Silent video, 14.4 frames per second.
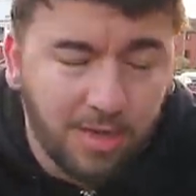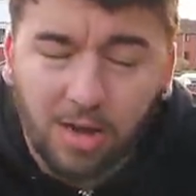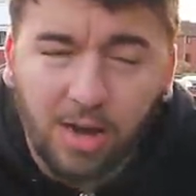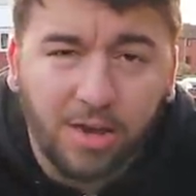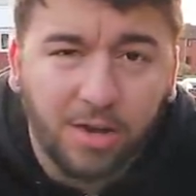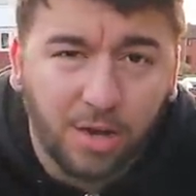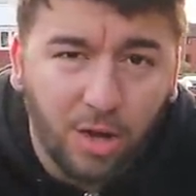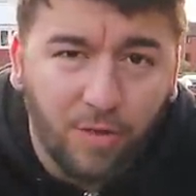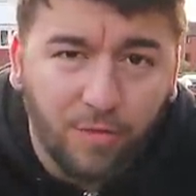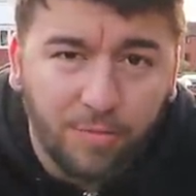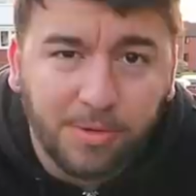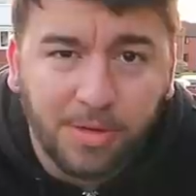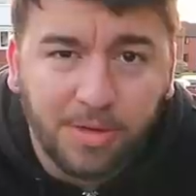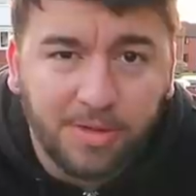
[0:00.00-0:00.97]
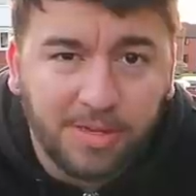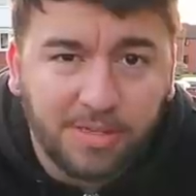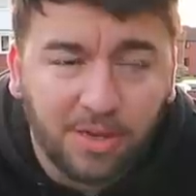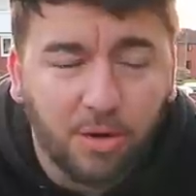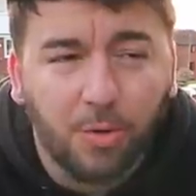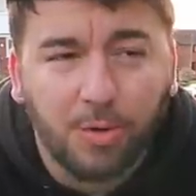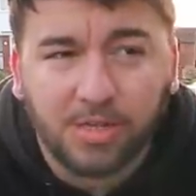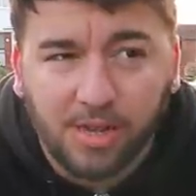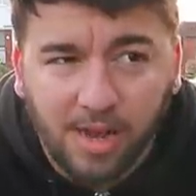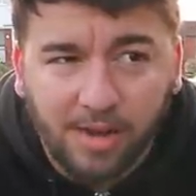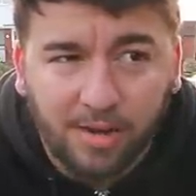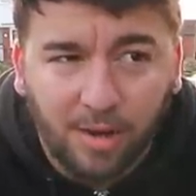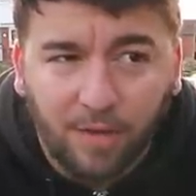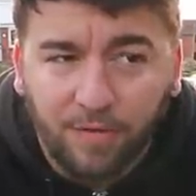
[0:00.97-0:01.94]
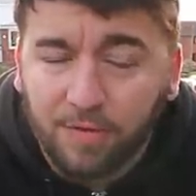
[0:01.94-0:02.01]
I learned a lot from doing this. I always learn
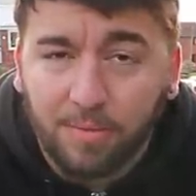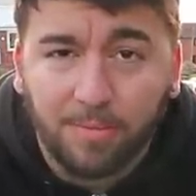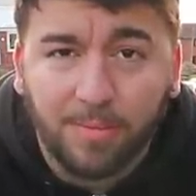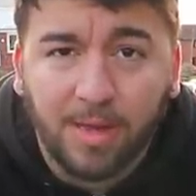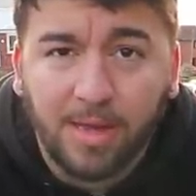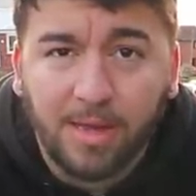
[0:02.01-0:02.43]
a lot from,